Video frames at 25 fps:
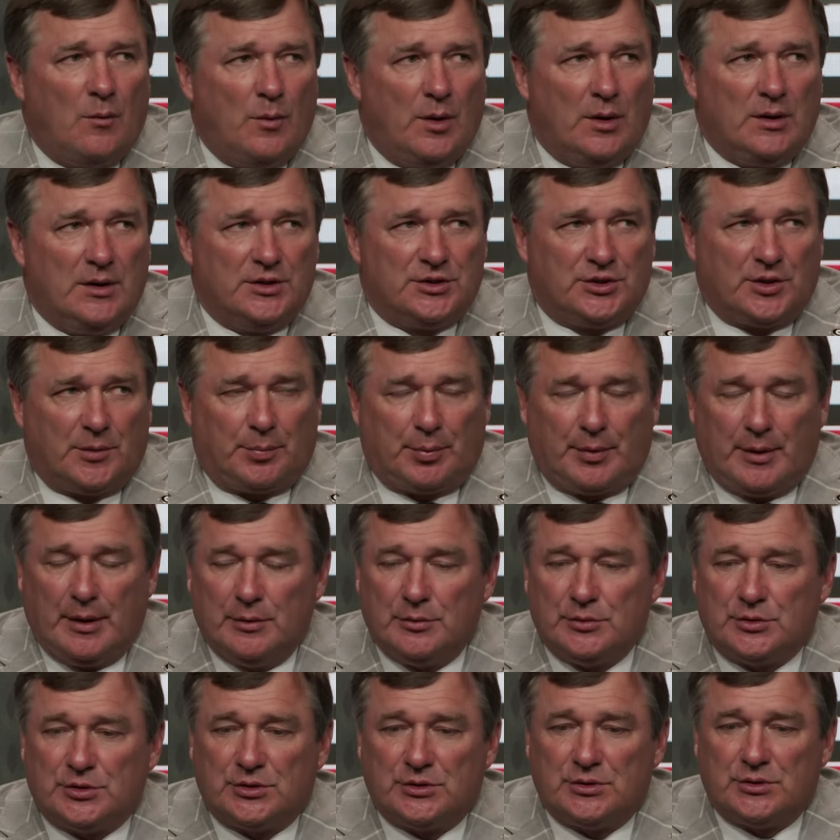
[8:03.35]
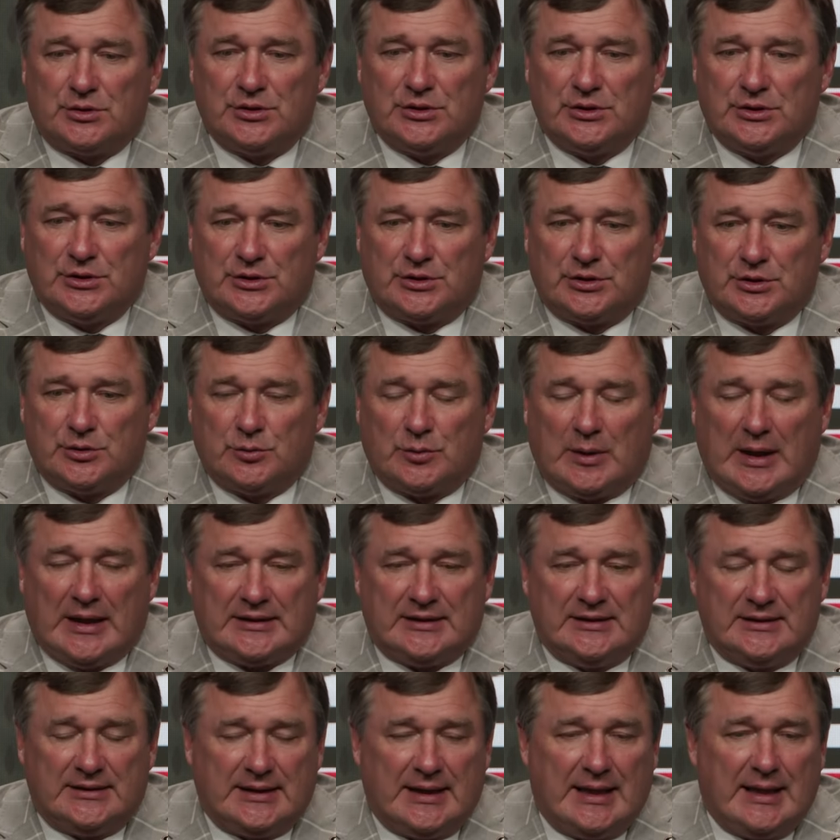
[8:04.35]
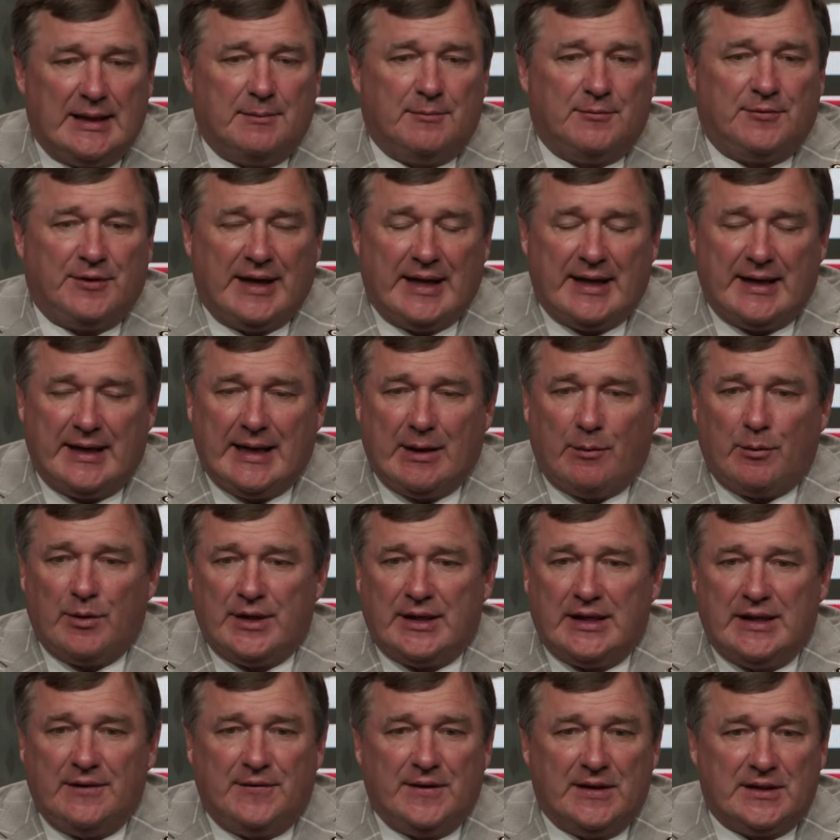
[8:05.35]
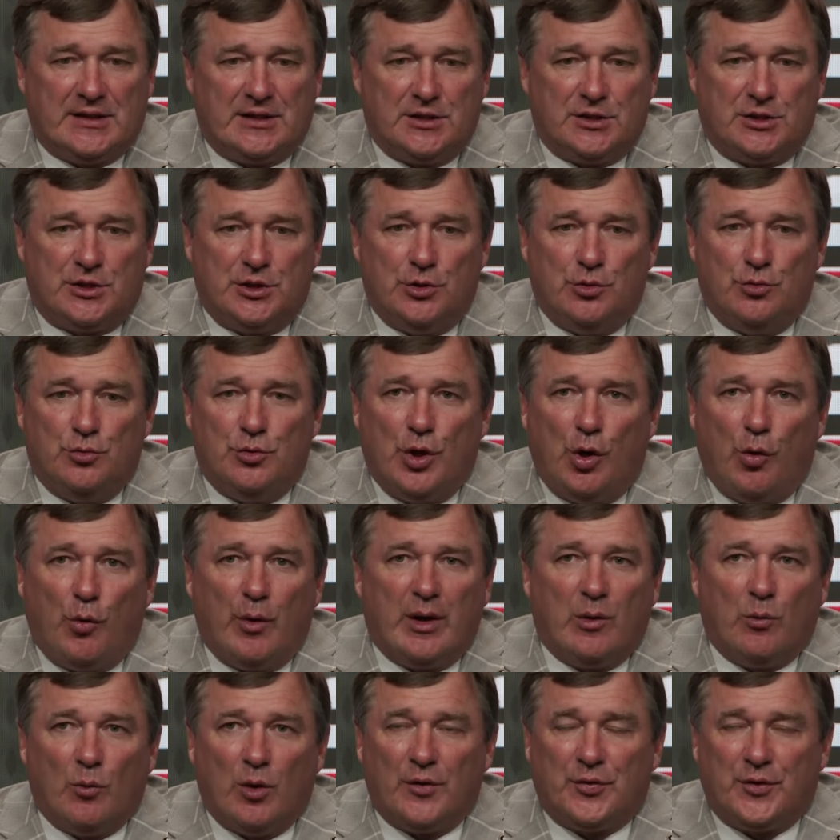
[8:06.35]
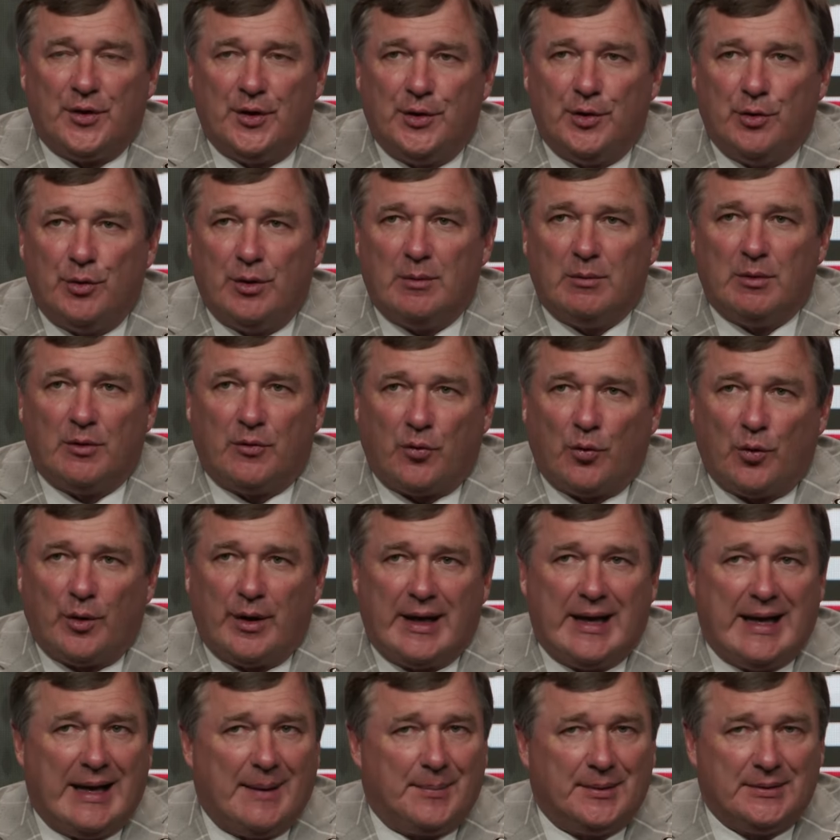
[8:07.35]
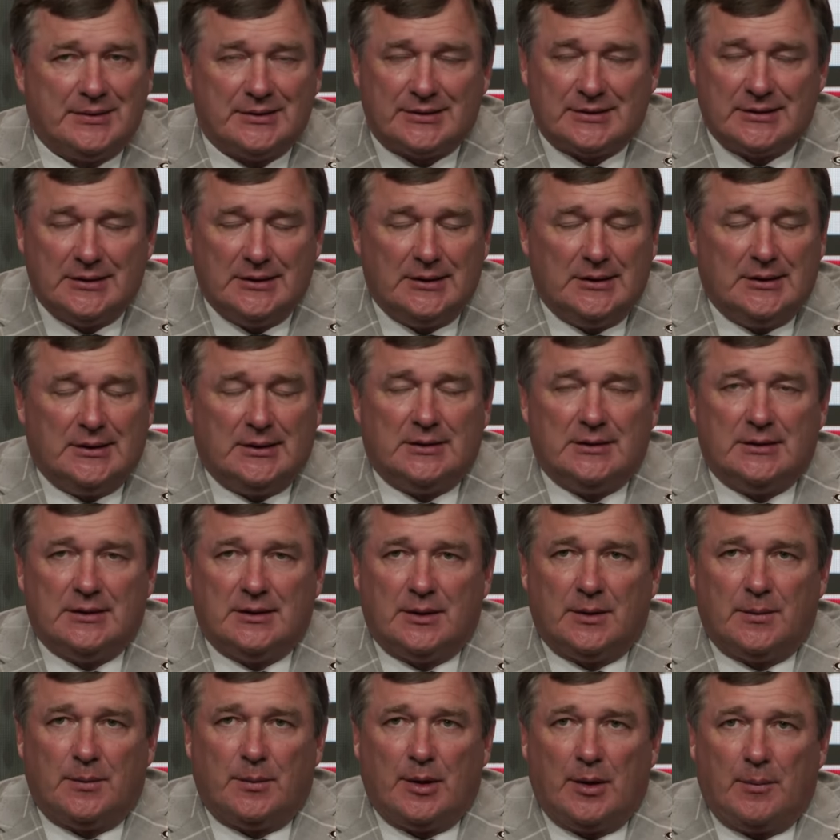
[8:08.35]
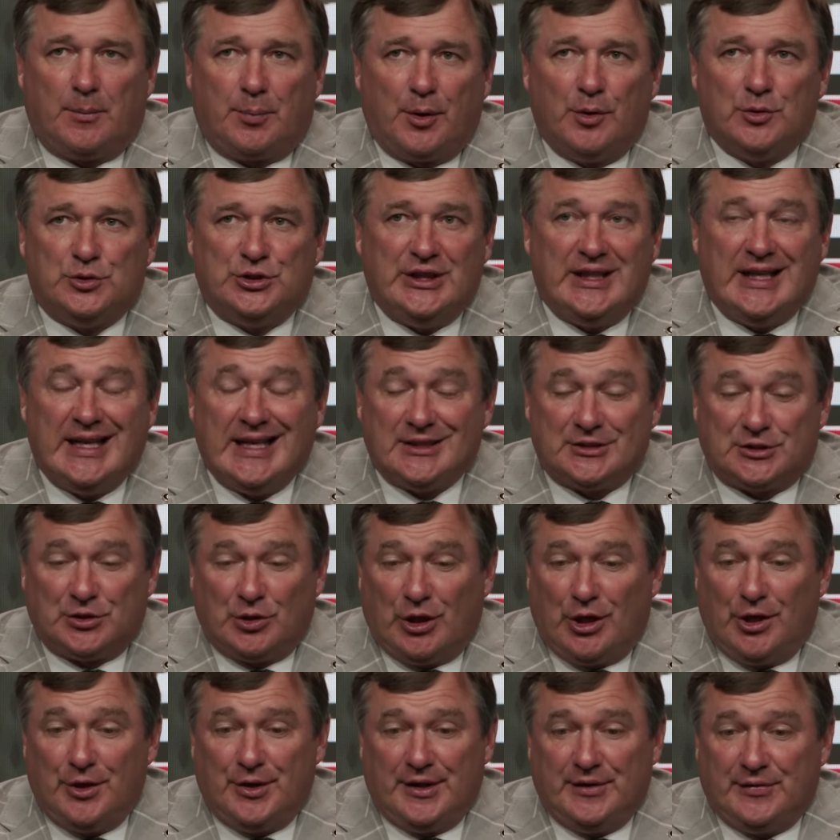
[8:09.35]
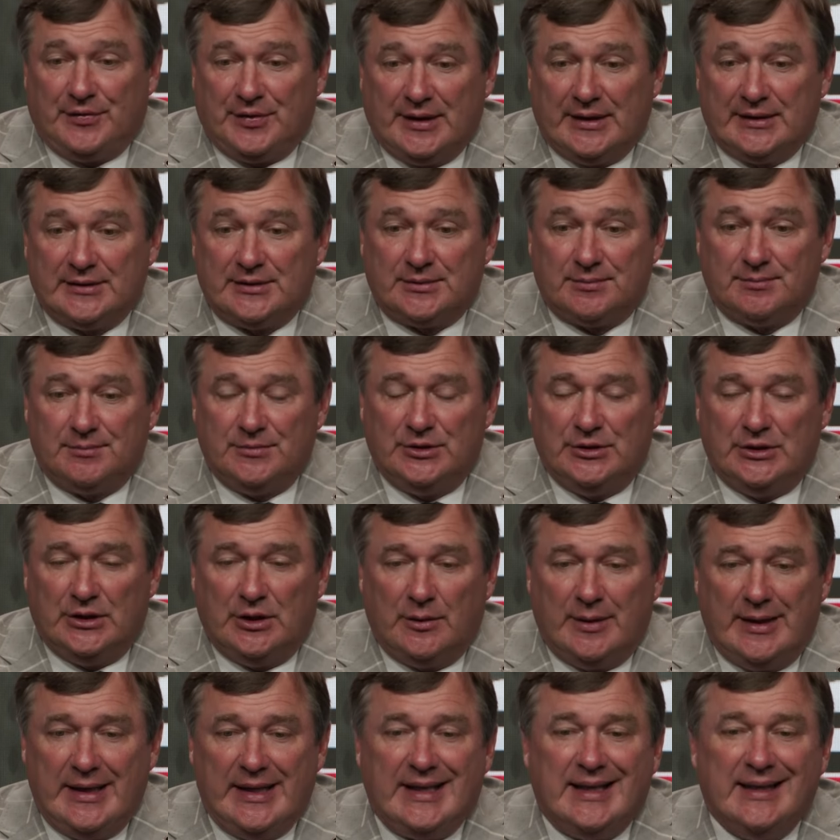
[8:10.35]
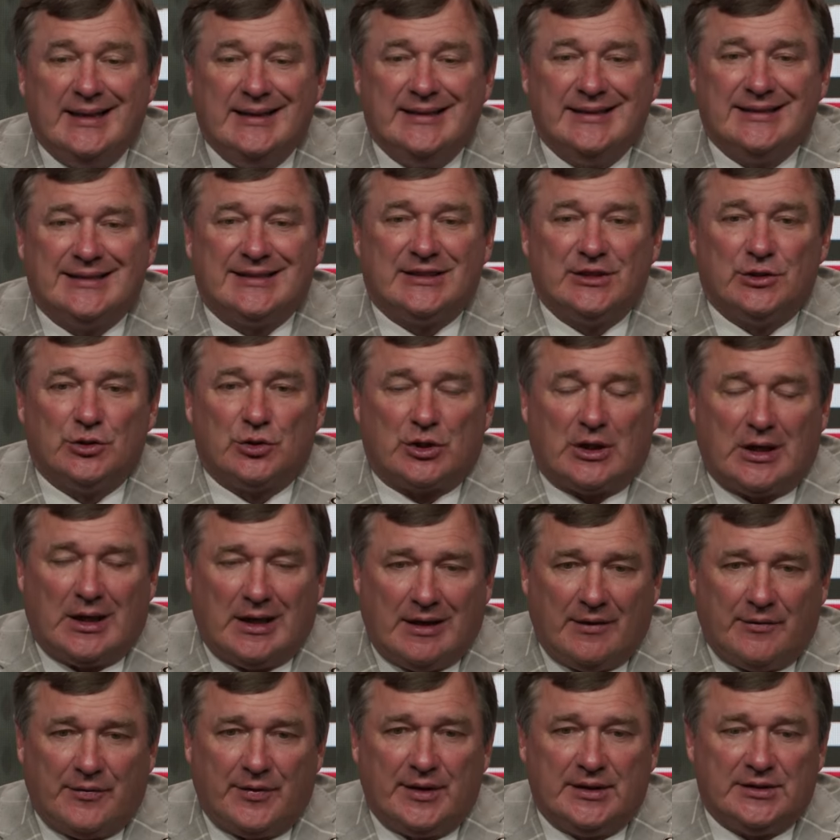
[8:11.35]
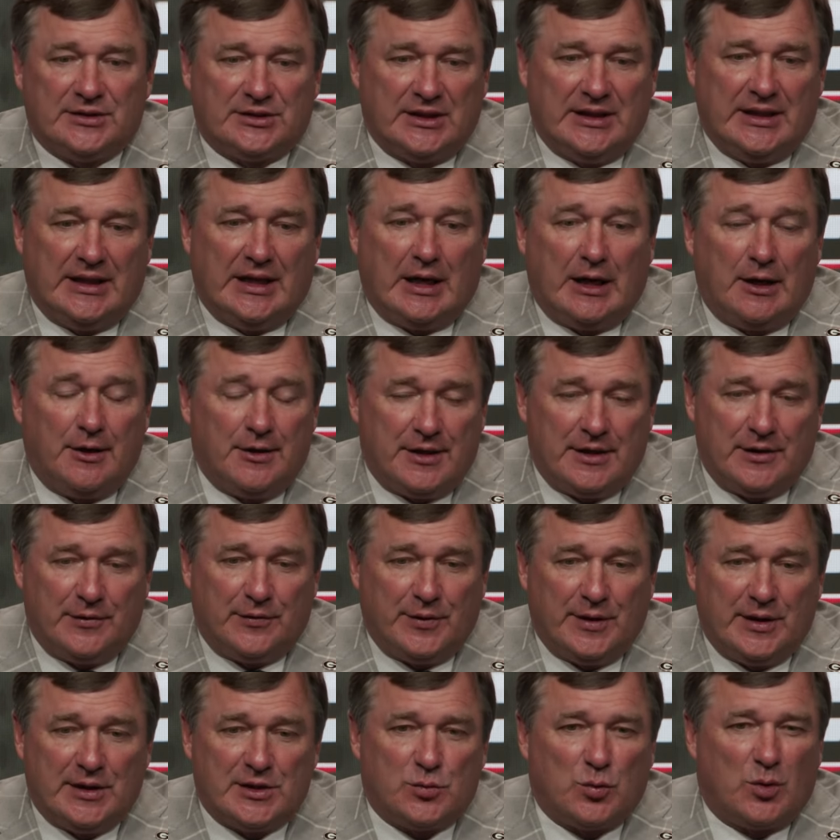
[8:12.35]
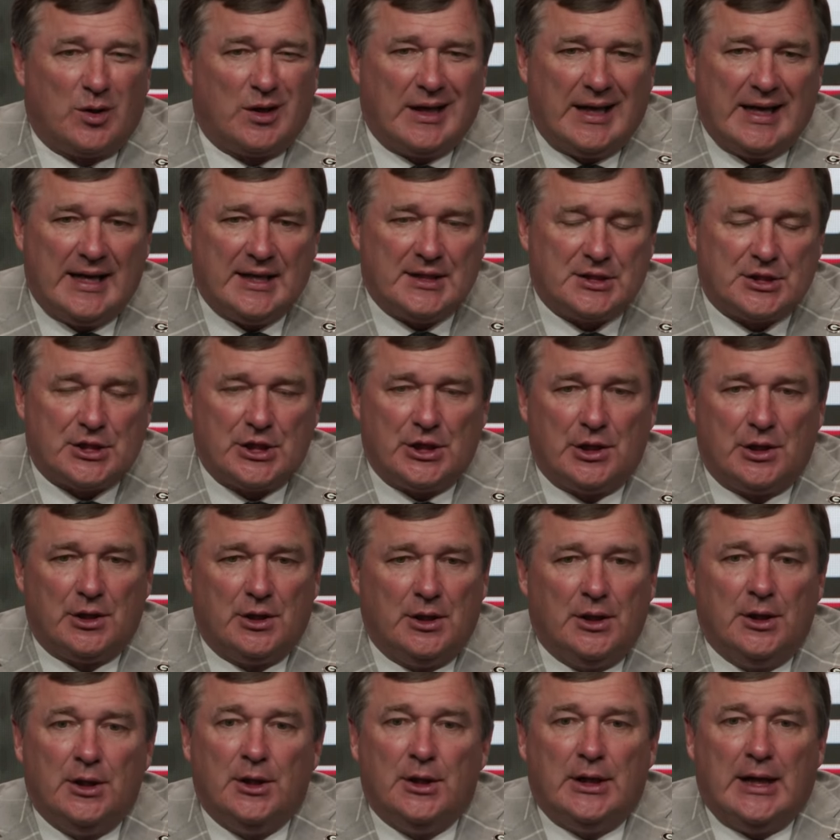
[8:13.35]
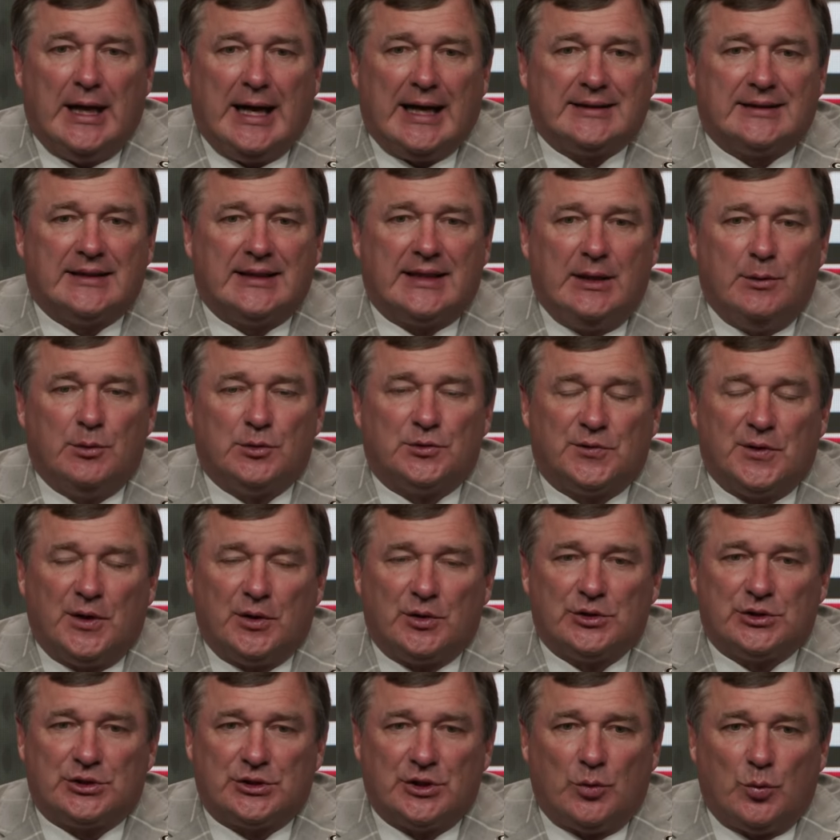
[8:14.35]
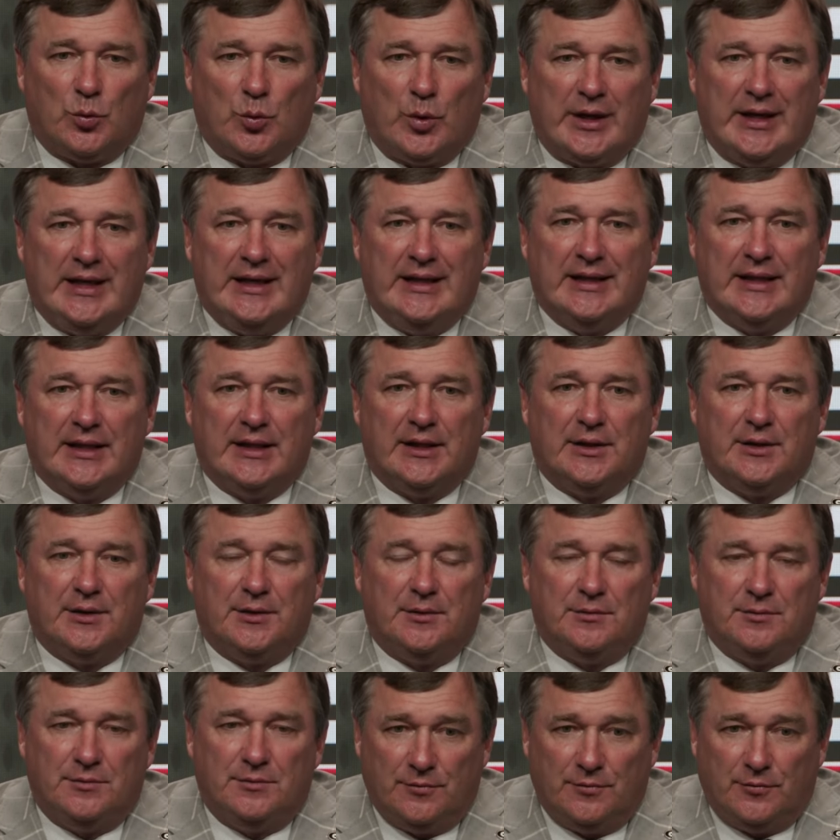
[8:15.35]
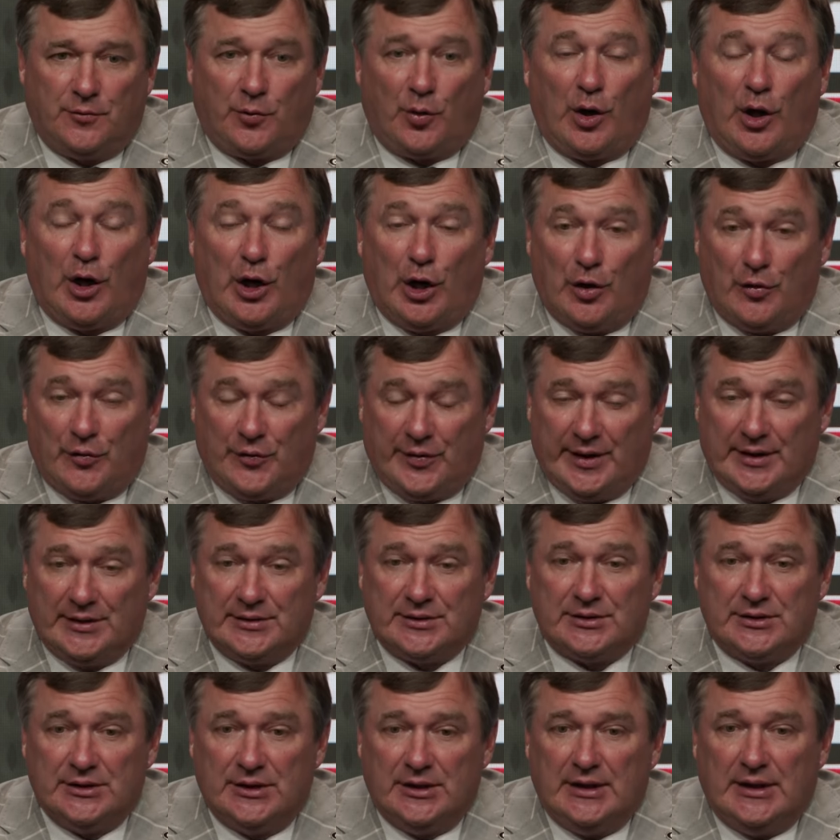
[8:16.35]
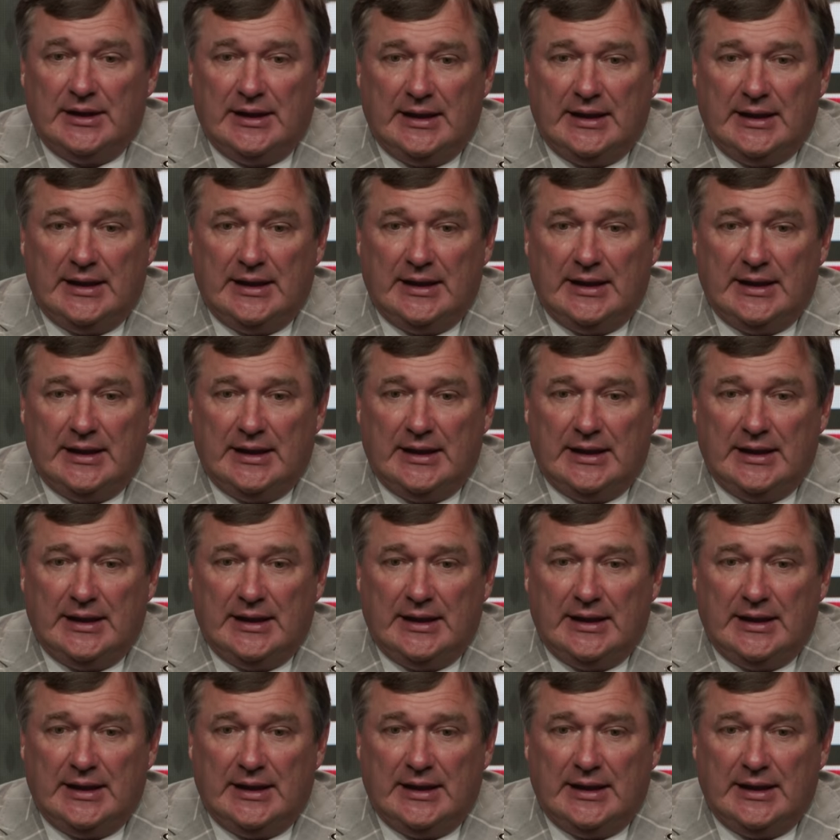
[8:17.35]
Well, his approach to watching tape, finding out what defenses do, knowing what they're doing before it happens, the approach he has to our defense. You know, he can instill confidence in our defense, where last year I think he was focused on what he did for our offense.